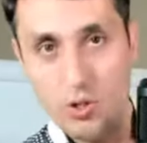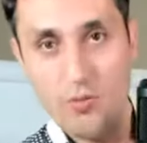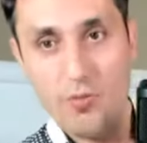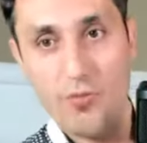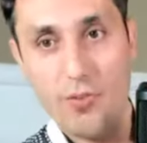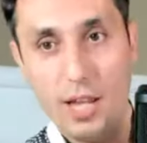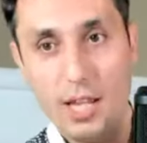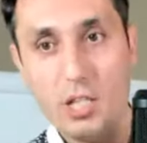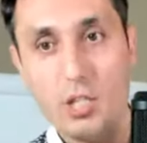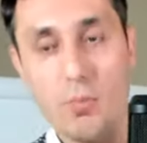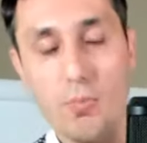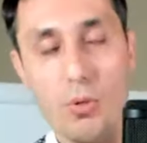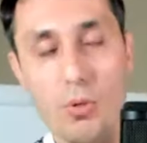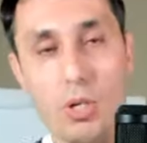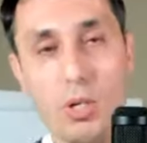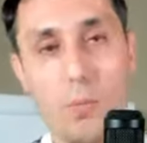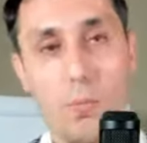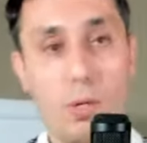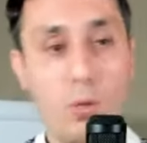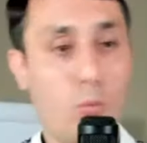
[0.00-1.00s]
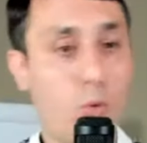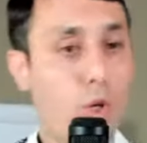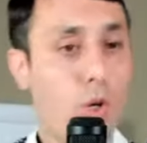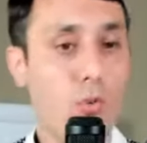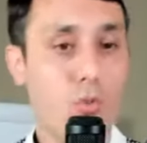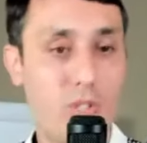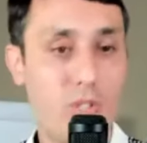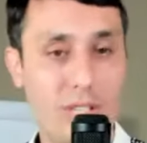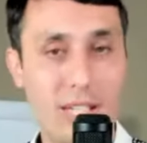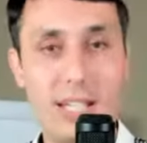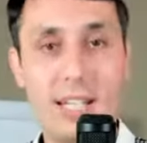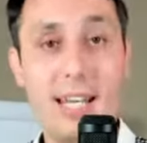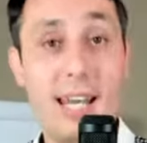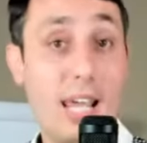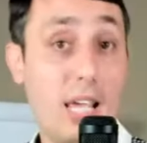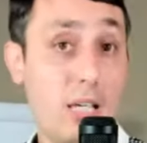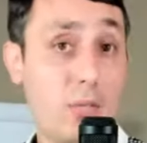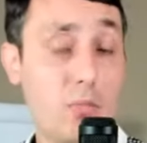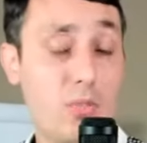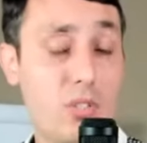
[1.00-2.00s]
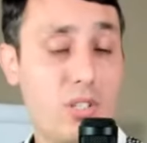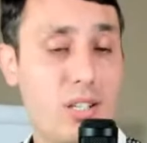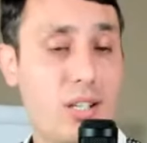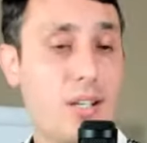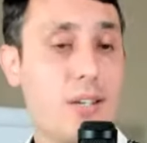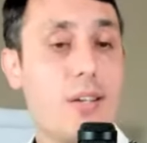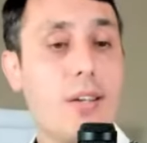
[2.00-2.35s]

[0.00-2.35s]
the Facebook, but we don't see the names.